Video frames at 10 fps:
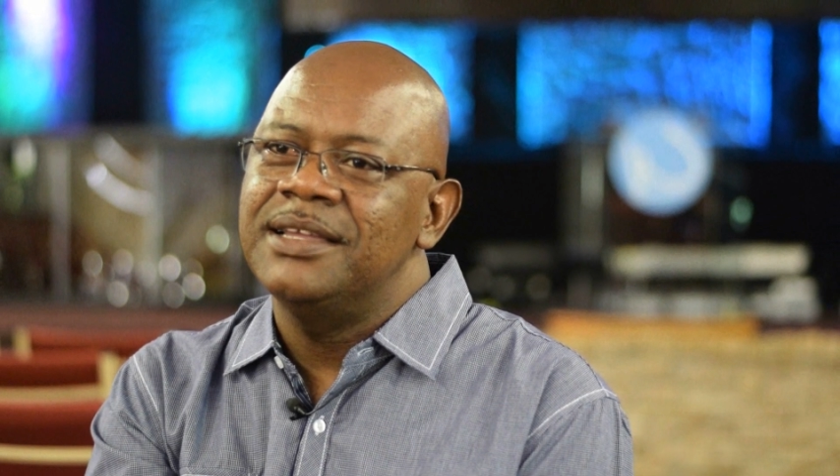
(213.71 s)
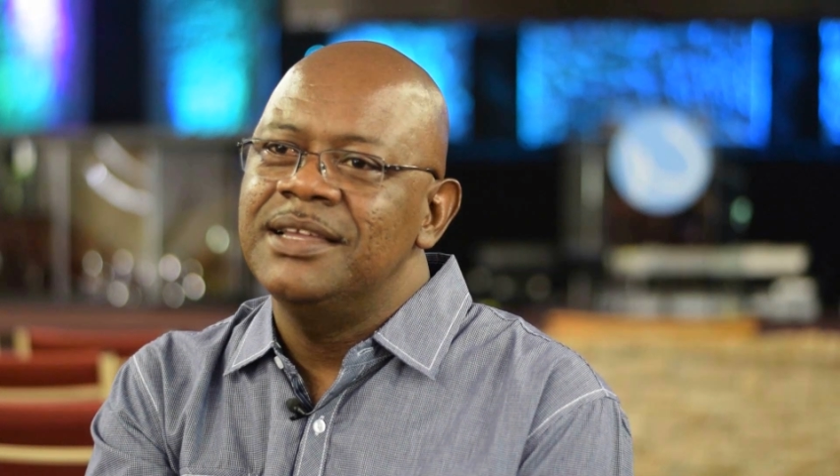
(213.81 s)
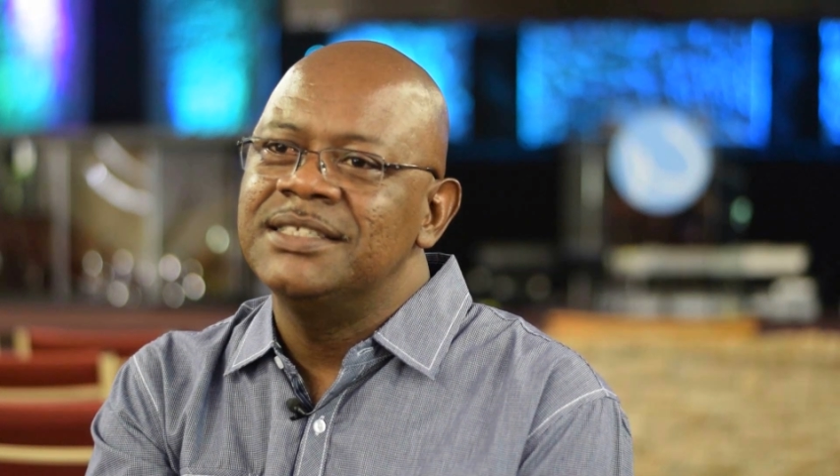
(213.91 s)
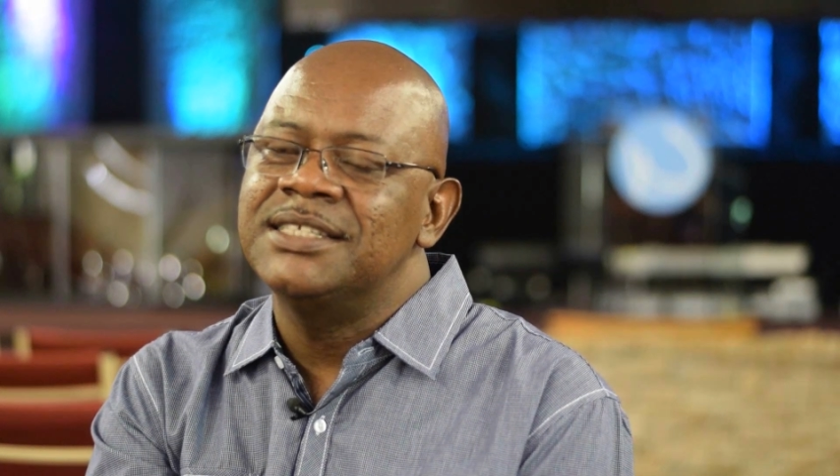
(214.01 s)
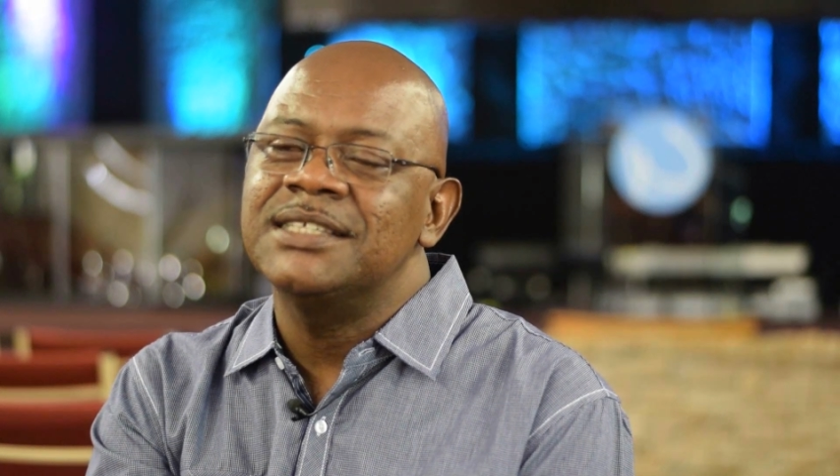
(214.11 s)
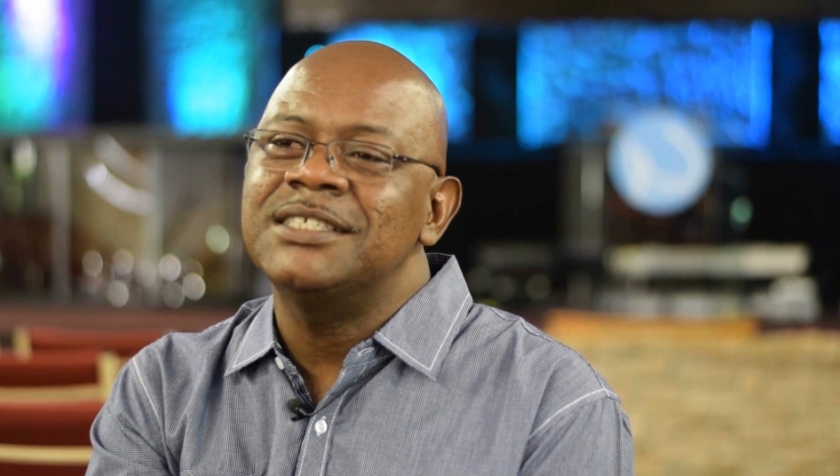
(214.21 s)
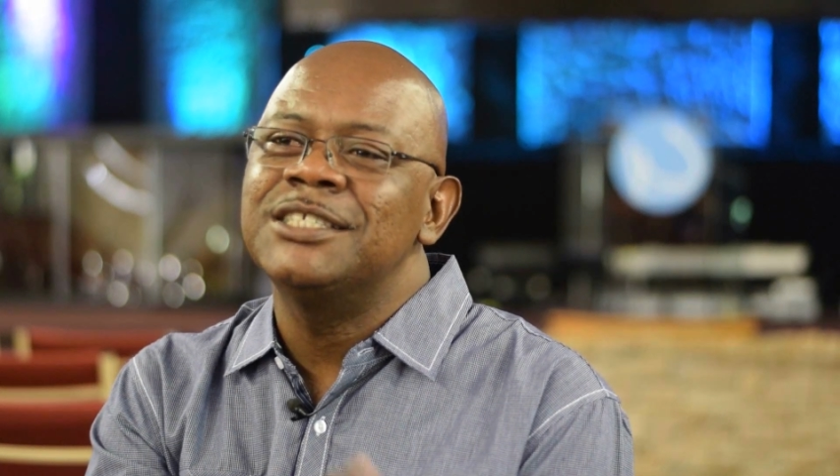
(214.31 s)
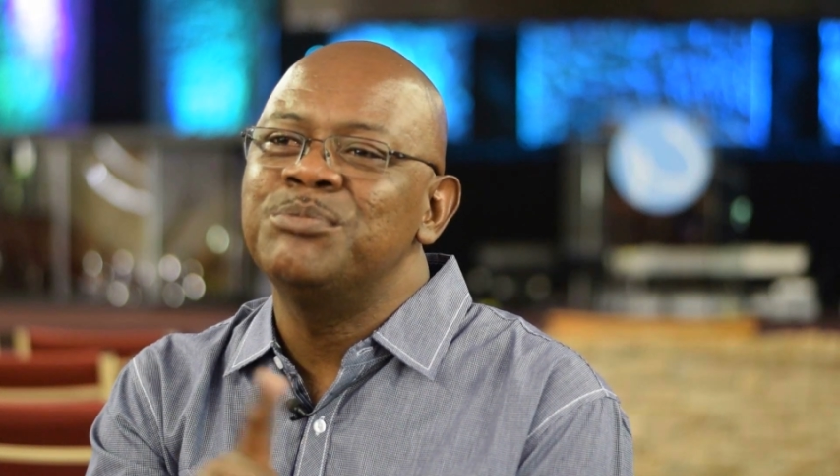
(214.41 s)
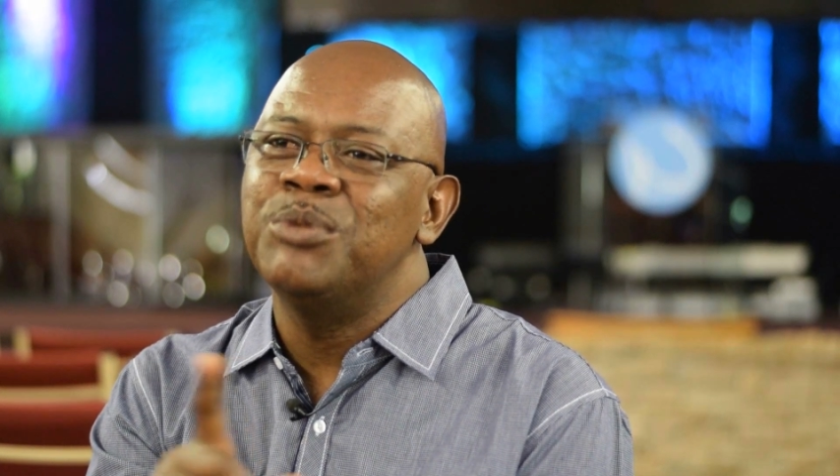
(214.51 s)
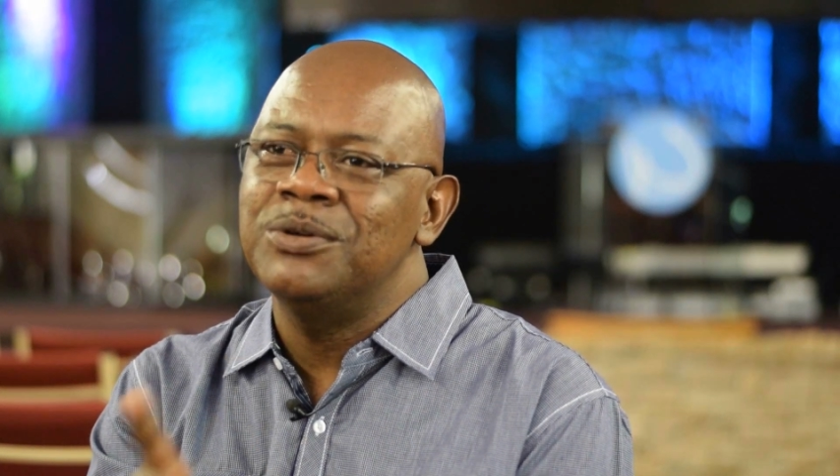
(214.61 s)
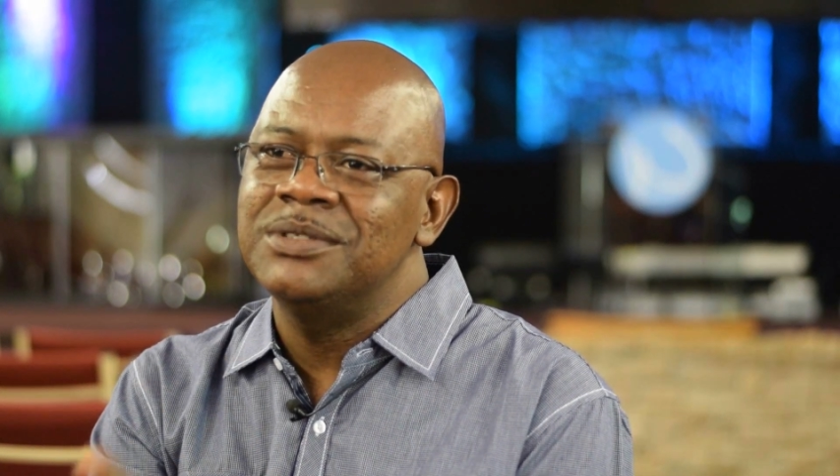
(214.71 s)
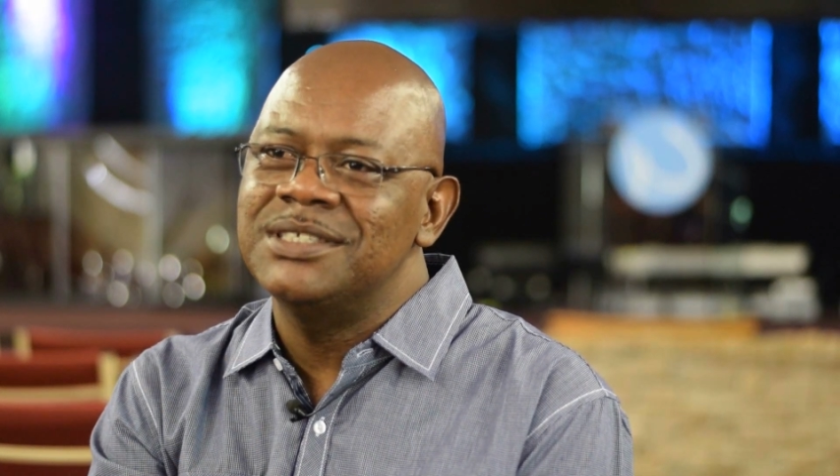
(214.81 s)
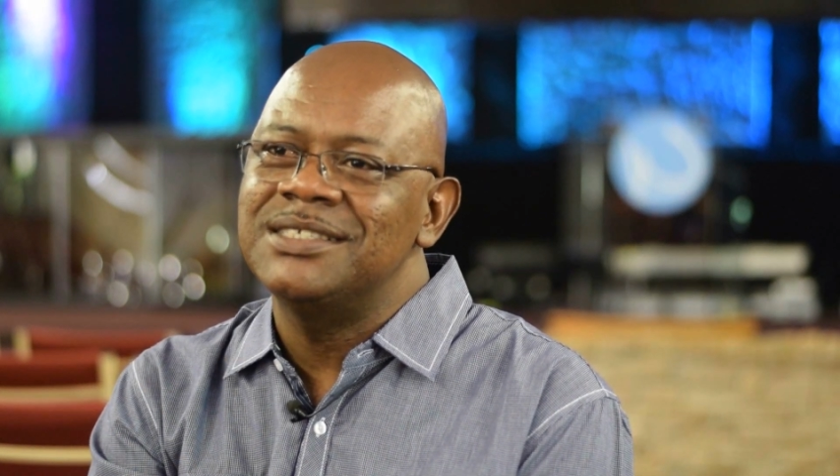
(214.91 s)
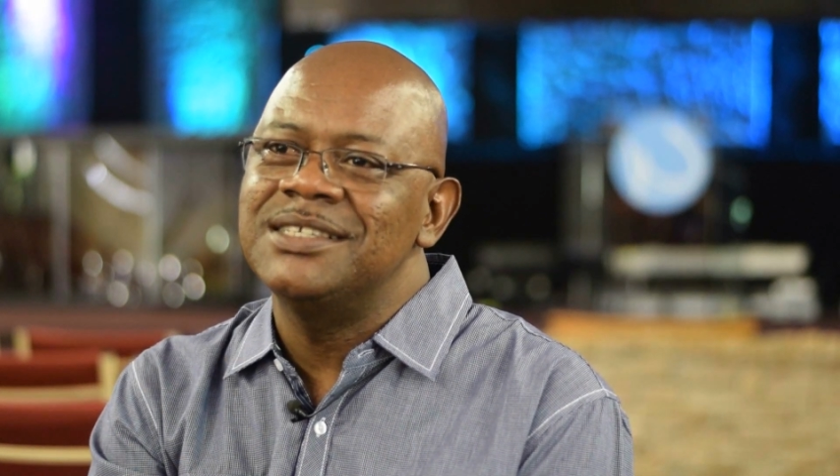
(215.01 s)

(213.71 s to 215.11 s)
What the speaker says: just as Moses